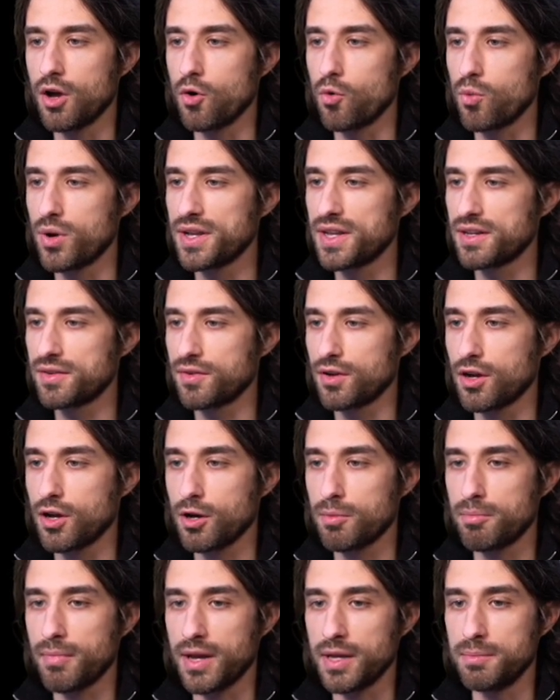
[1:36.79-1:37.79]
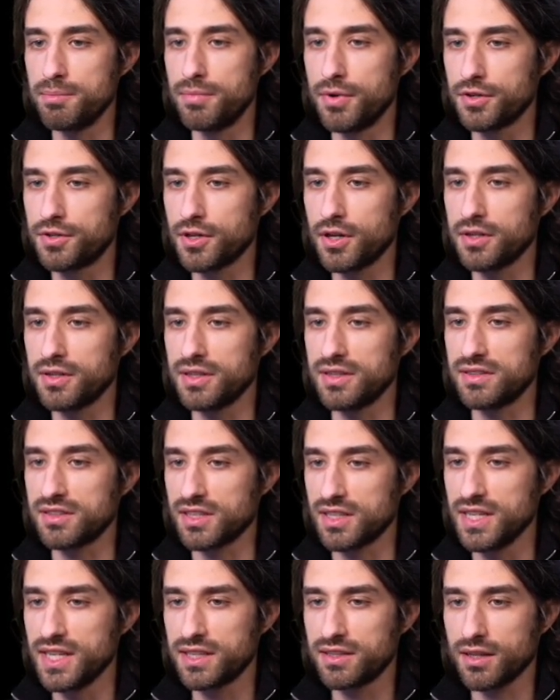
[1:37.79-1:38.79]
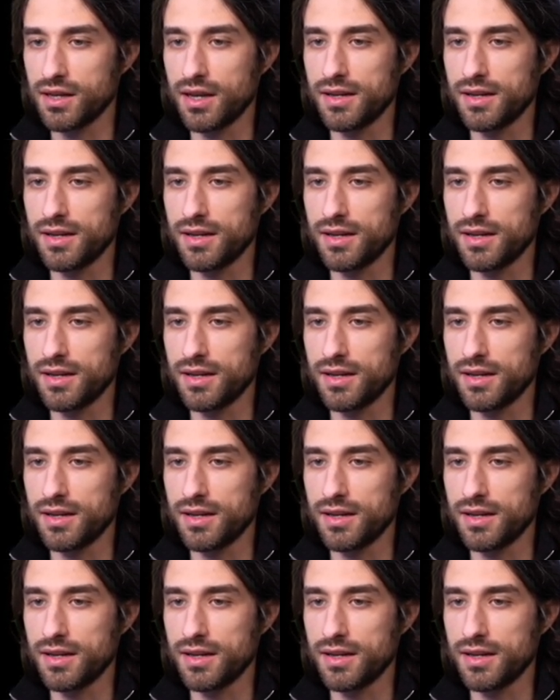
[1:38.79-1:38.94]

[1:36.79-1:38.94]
whenever my button is clicked.